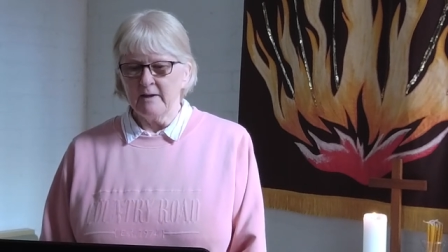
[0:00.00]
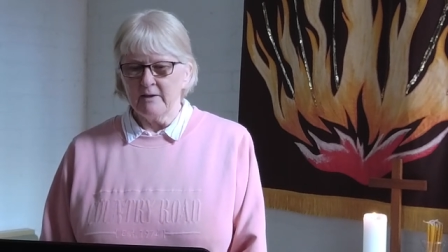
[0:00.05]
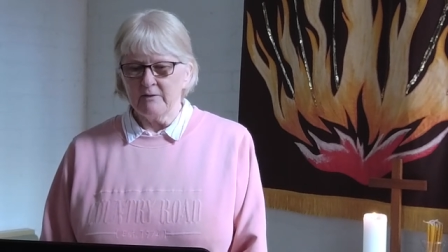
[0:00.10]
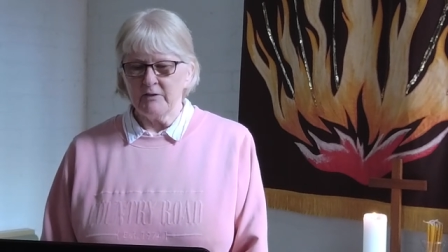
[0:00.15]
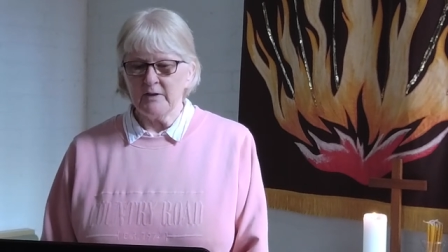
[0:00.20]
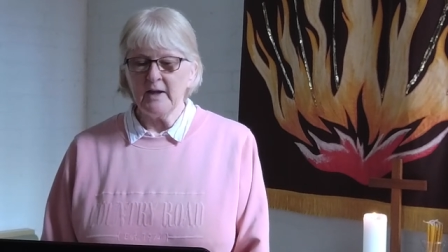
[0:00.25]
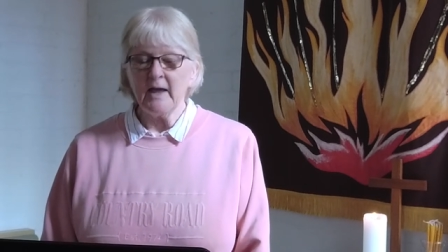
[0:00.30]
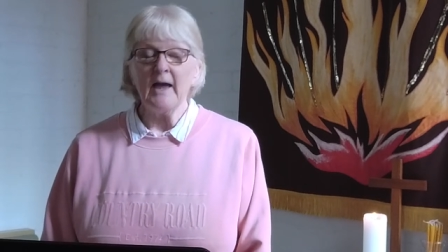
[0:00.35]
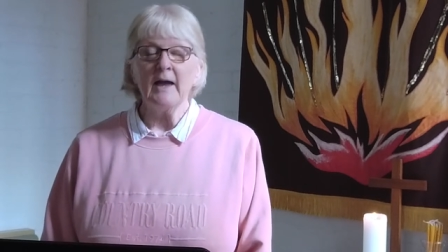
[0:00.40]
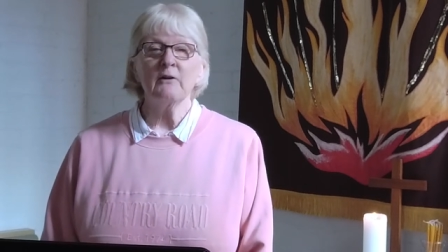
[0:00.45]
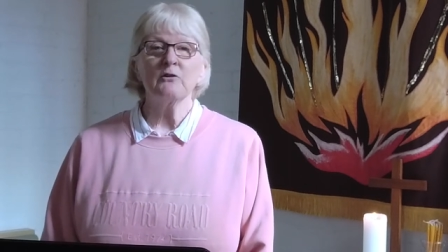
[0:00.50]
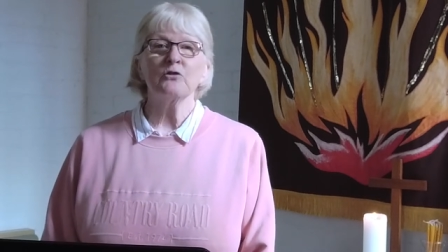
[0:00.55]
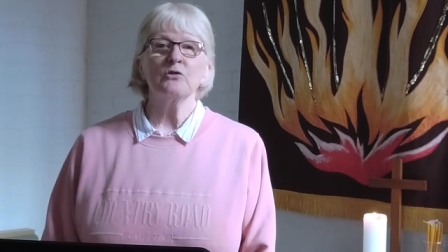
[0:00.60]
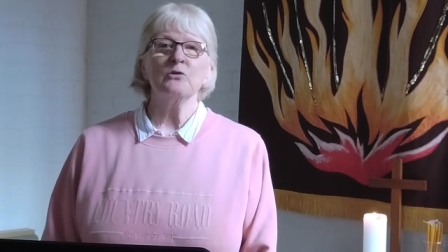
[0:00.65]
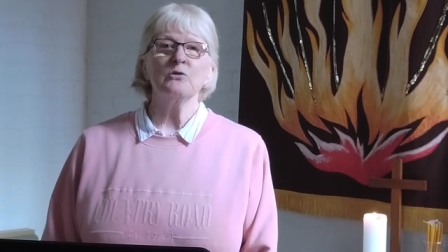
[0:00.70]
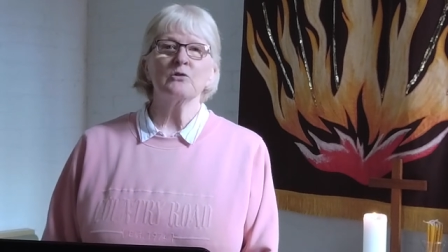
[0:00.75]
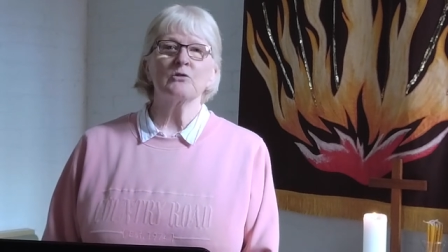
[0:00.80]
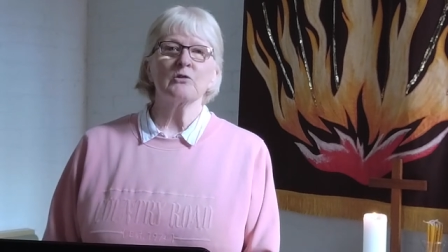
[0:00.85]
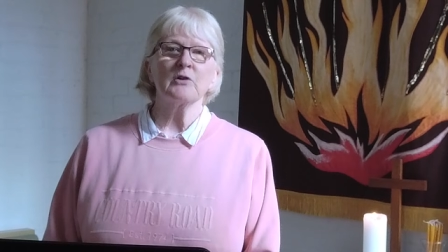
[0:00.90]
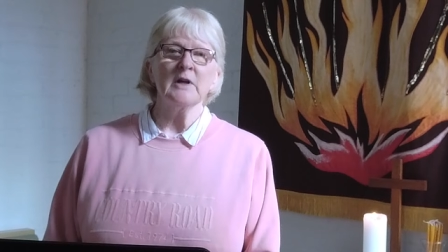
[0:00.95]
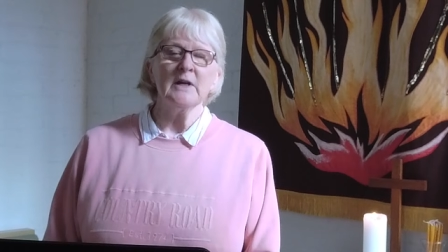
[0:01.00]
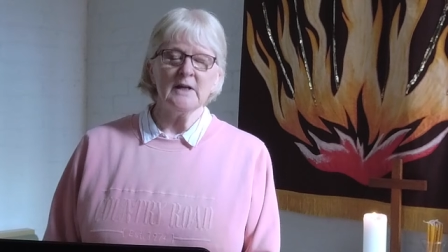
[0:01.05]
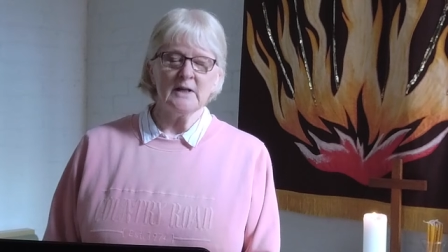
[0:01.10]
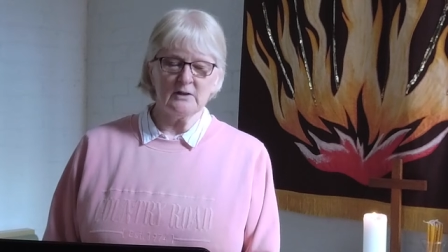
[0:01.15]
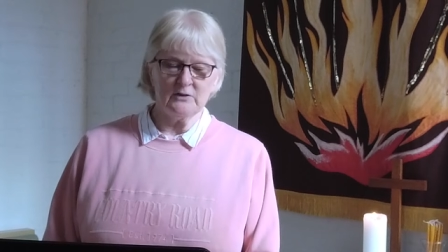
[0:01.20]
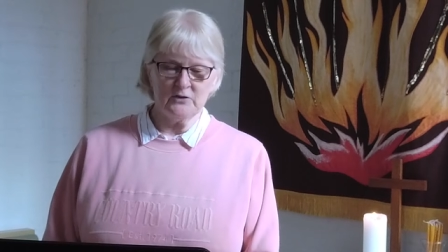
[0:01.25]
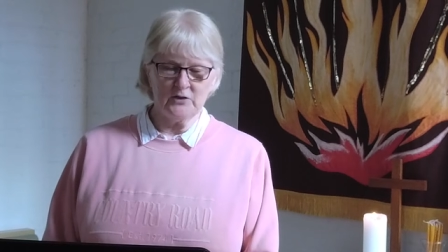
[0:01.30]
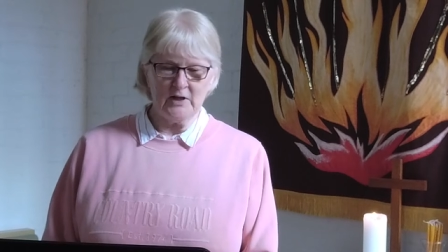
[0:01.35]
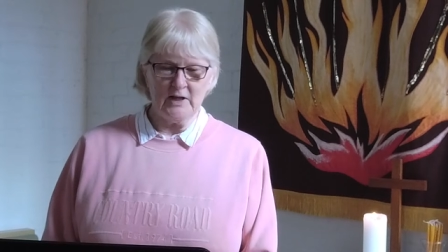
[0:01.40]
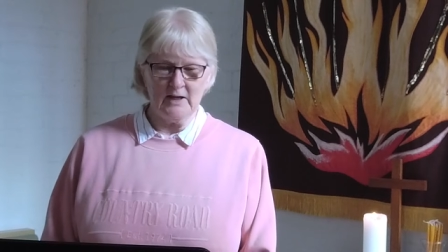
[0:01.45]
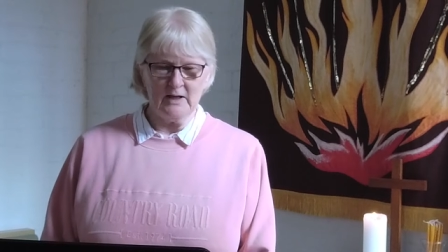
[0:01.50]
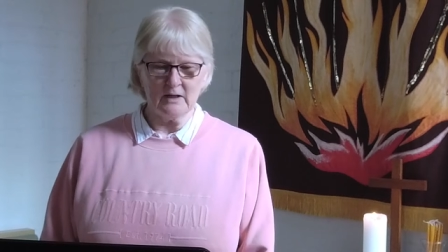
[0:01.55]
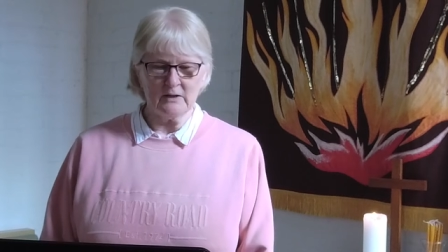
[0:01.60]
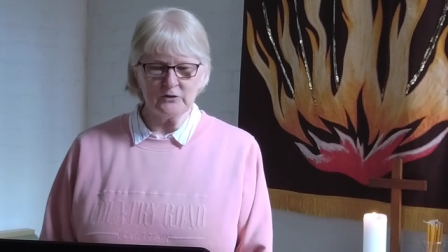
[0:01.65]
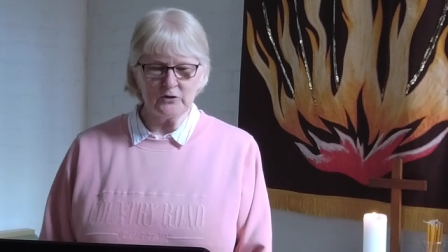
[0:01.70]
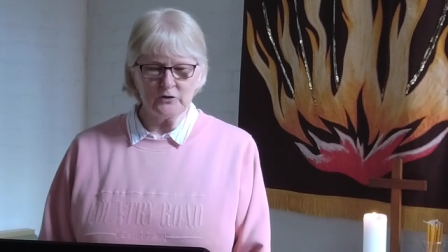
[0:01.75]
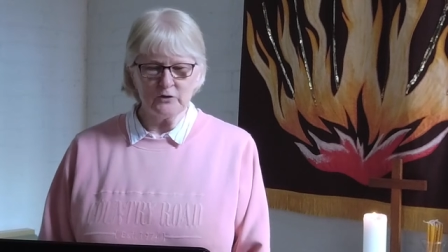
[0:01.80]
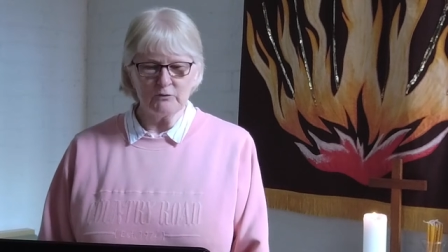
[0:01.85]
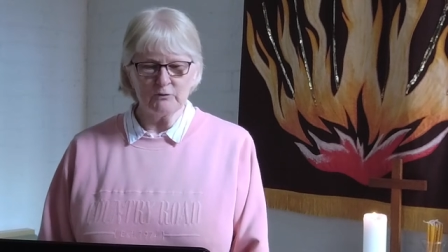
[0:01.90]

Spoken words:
The actual Greek text